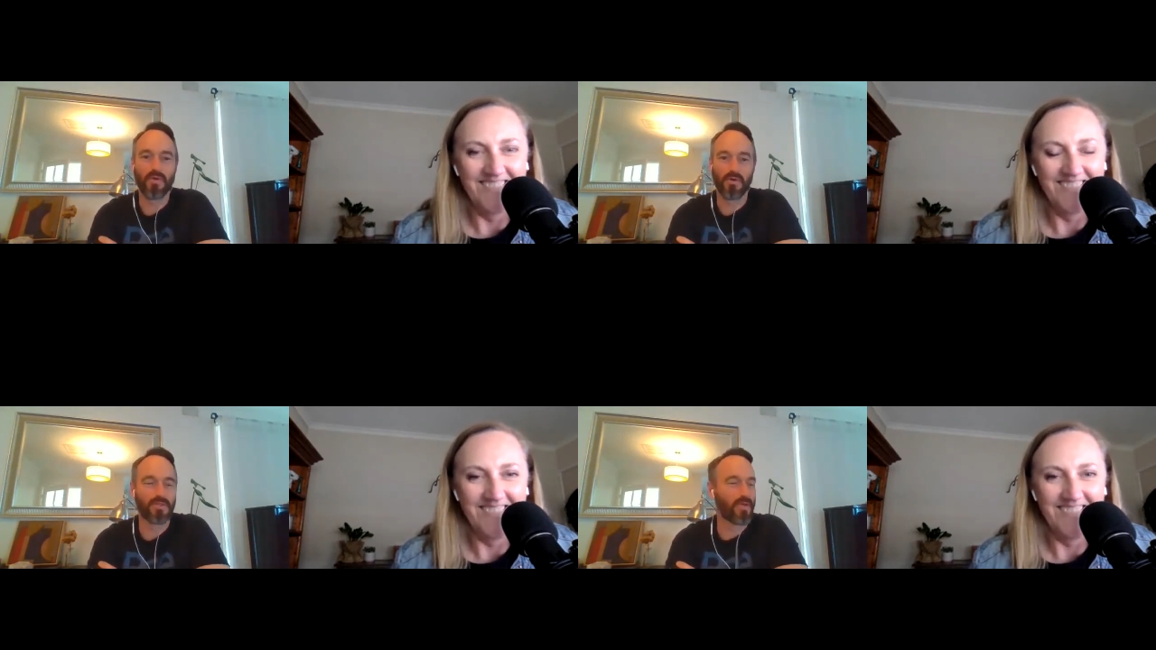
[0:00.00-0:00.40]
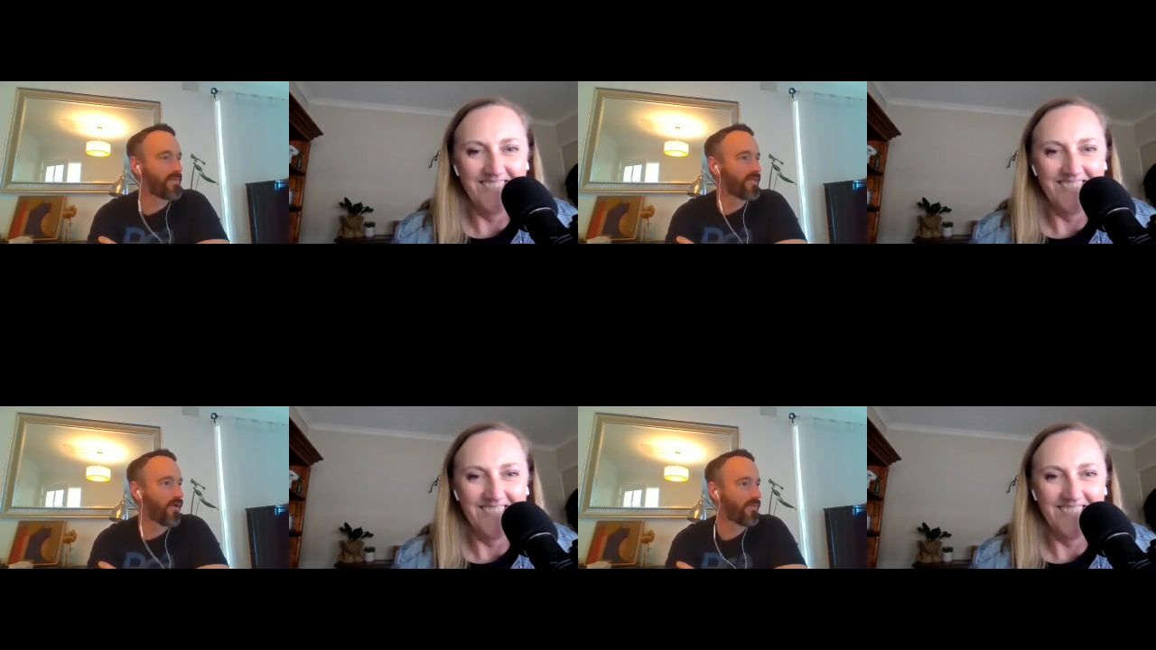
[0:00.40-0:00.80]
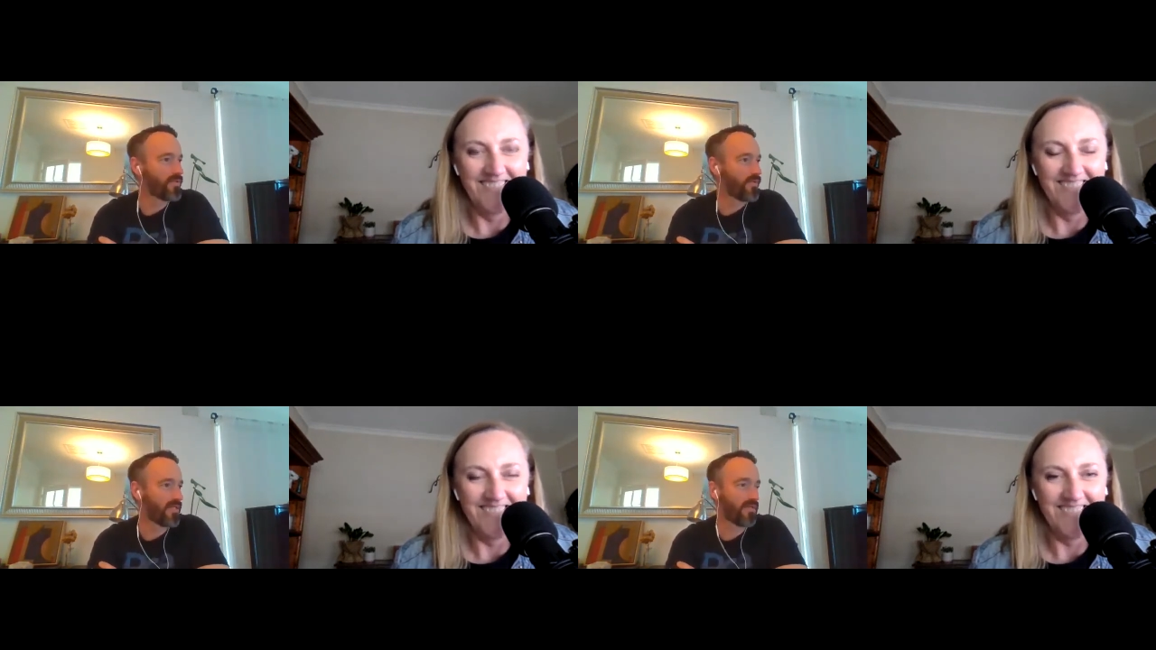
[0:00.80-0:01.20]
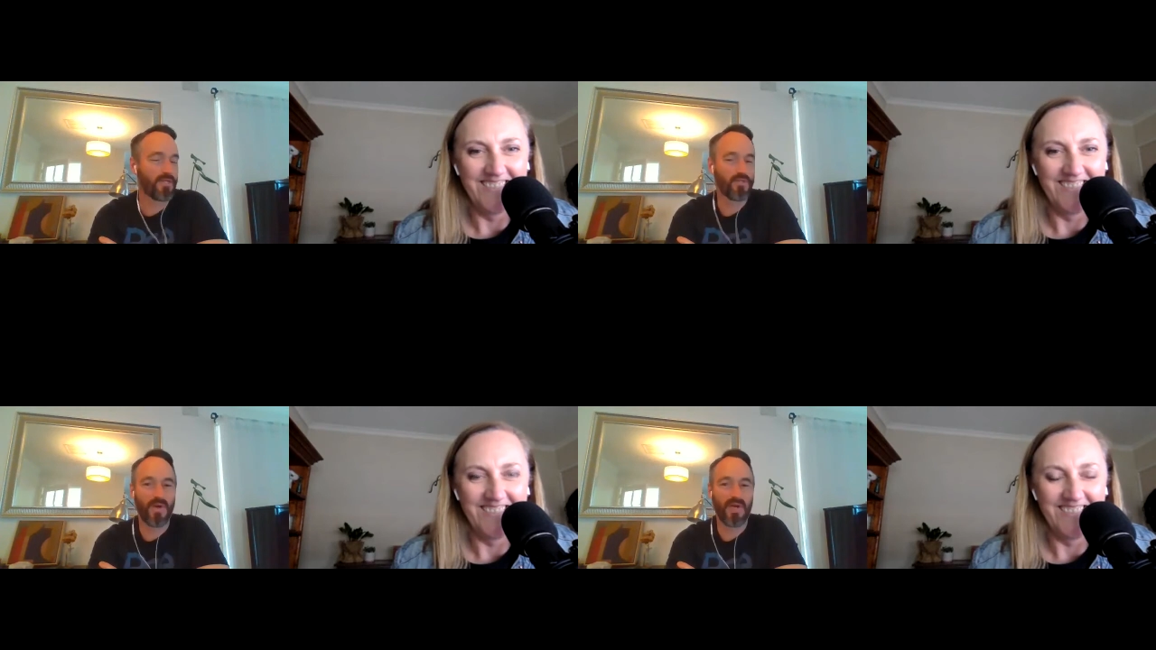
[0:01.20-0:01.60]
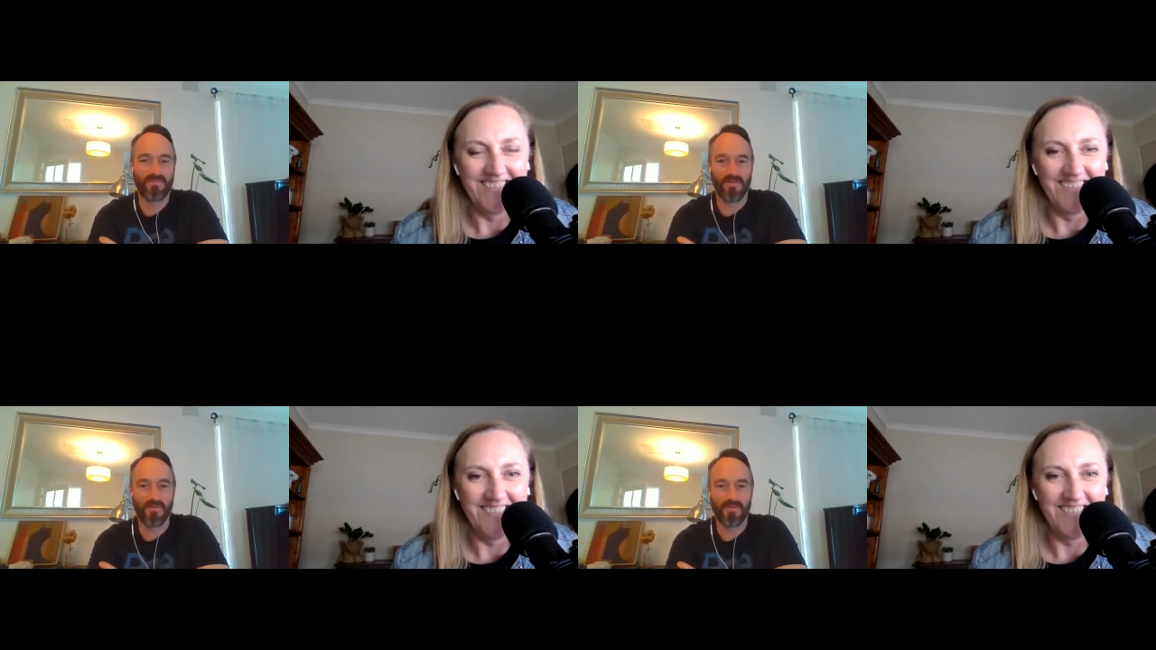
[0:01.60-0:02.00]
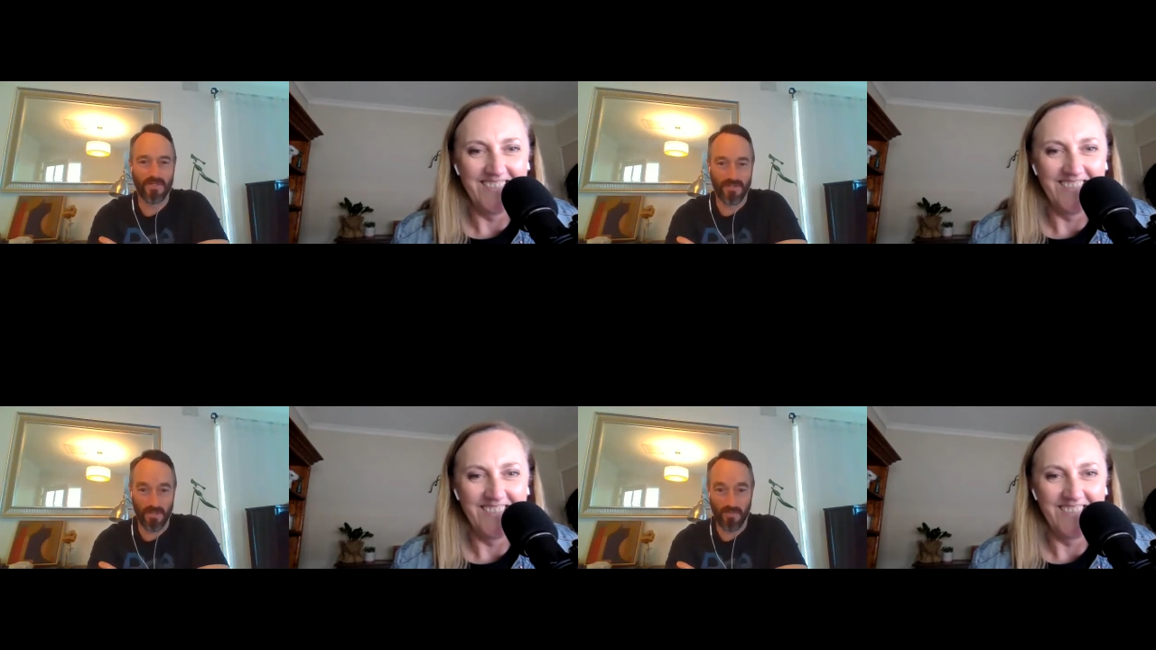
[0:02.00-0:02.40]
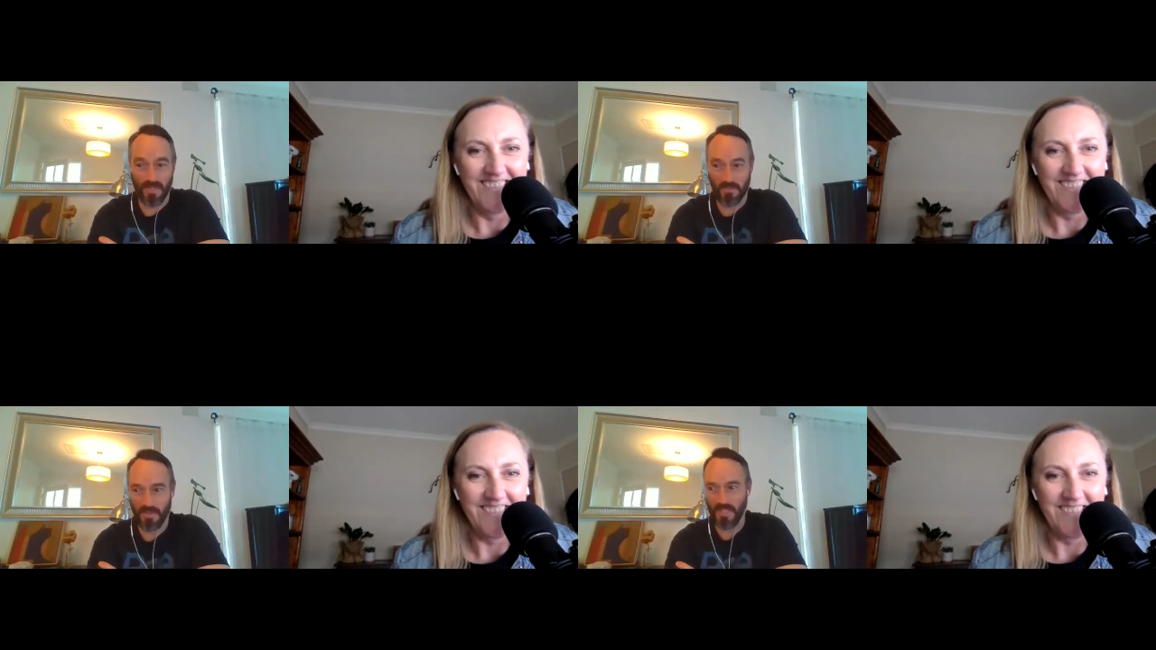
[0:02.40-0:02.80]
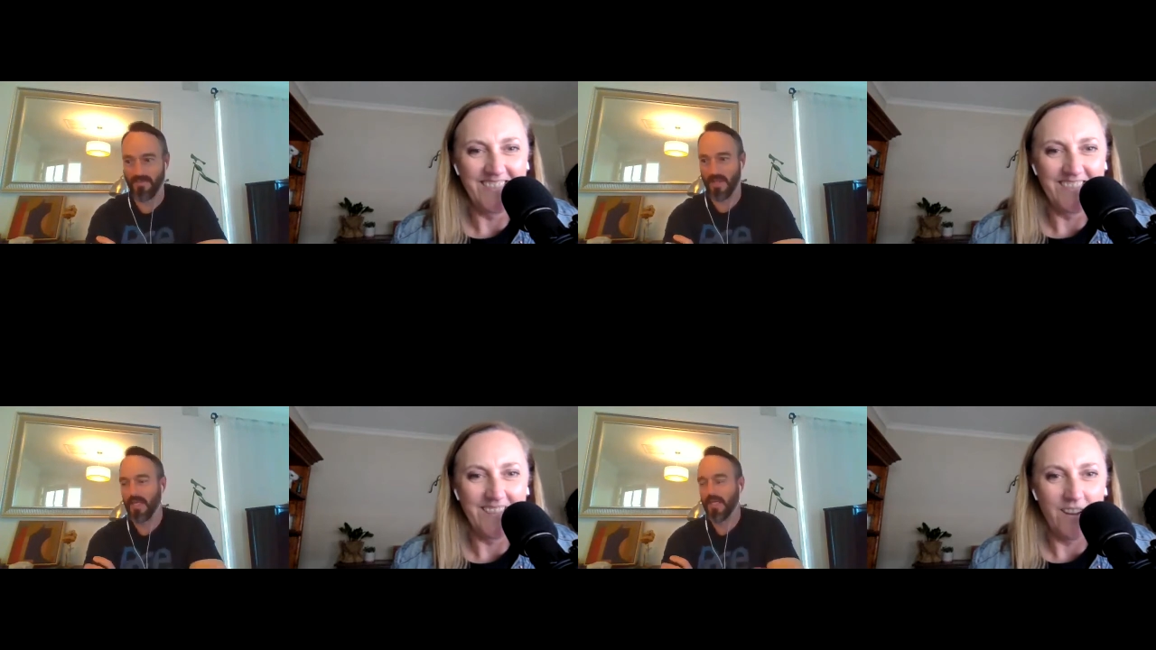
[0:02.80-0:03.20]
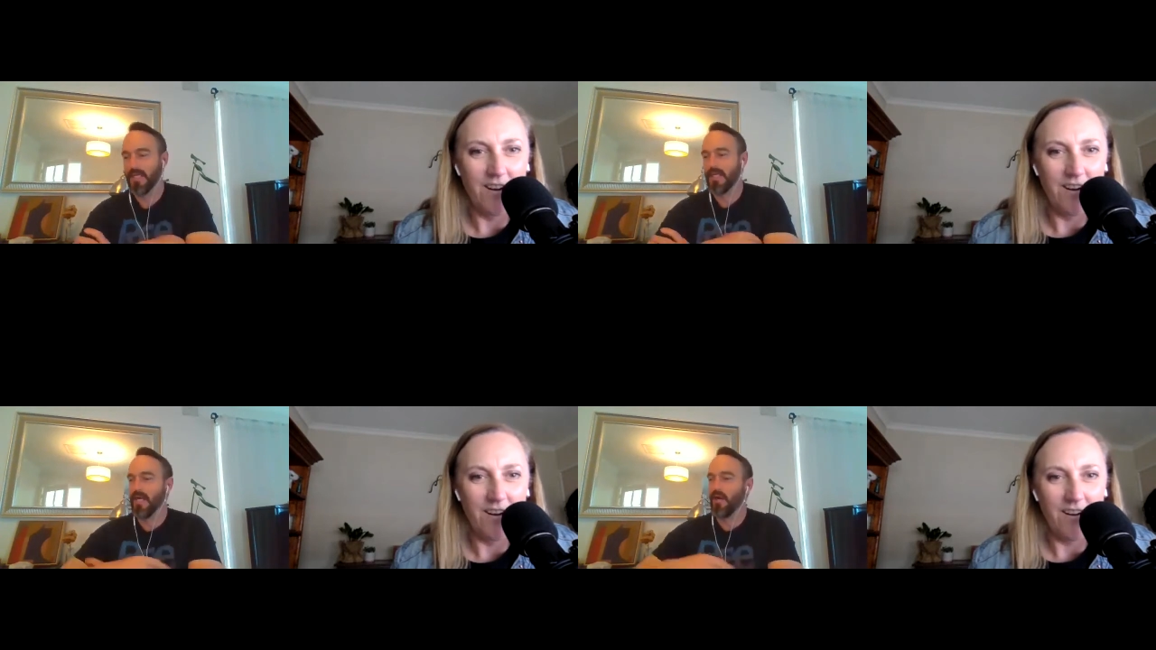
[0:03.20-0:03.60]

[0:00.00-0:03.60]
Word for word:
Speaker 1: long time ago, we're talking like 25 years ago, if you can believe that.